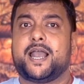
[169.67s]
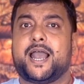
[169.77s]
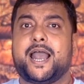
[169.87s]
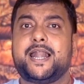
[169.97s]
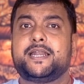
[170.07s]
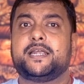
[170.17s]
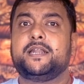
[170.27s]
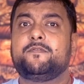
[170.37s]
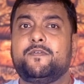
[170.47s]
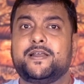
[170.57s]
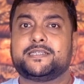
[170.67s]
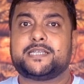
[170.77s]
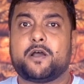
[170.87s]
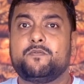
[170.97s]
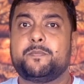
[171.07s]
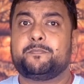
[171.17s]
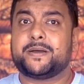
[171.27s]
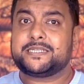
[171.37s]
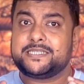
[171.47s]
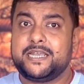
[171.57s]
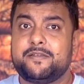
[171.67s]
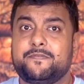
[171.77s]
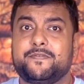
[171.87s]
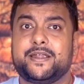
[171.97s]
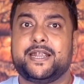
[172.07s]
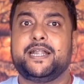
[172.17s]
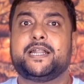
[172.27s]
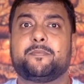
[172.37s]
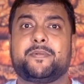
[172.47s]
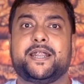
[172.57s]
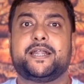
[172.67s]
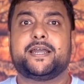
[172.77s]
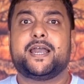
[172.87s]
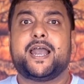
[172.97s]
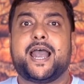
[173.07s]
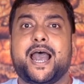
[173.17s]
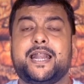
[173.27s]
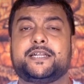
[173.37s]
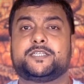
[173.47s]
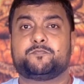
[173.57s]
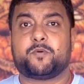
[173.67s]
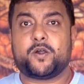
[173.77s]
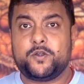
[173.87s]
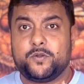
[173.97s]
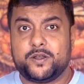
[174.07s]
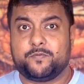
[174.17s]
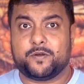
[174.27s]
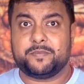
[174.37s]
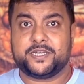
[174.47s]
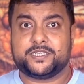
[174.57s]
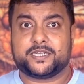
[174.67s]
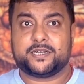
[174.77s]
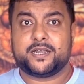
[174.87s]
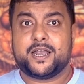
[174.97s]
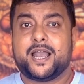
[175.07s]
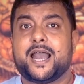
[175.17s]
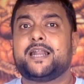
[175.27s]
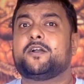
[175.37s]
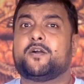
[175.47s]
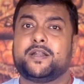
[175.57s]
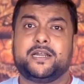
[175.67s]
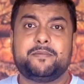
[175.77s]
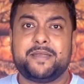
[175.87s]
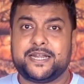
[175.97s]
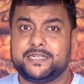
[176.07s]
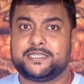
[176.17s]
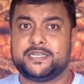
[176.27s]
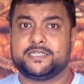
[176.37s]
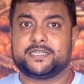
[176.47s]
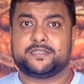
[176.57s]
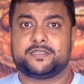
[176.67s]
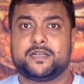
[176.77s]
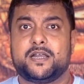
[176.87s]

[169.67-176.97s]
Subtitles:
and influence how we perceive, interpret, and respond to information and accordingly make decisions.